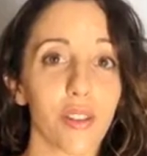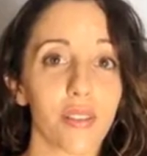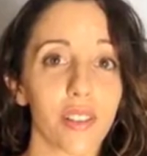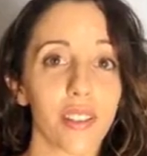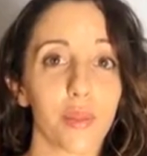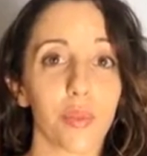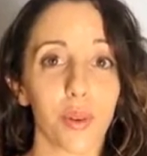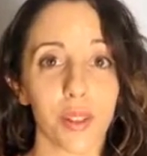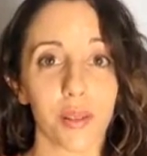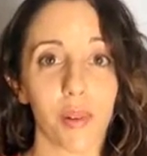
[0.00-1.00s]
truffles and
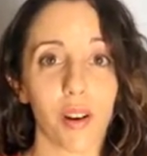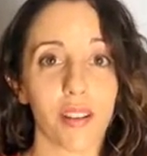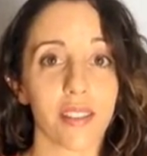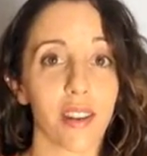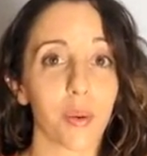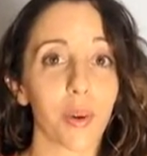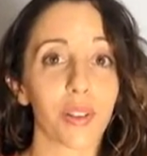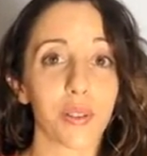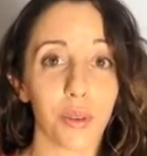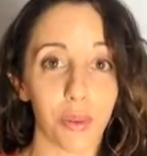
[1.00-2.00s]
protein bars, and it
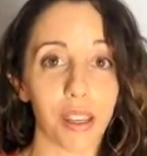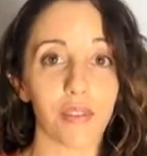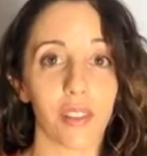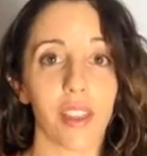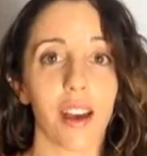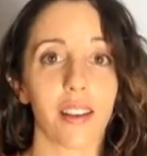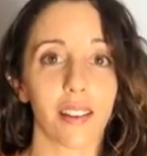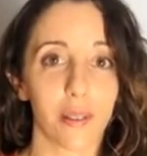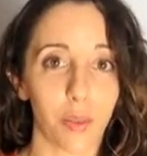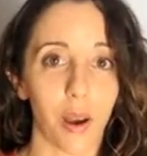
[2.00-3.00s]
works great for that
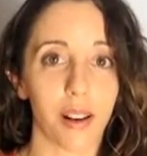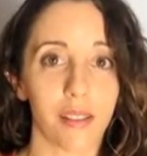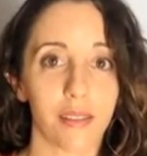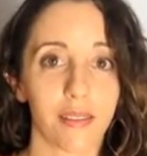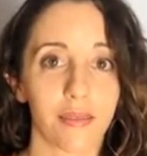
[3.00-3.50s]
as well.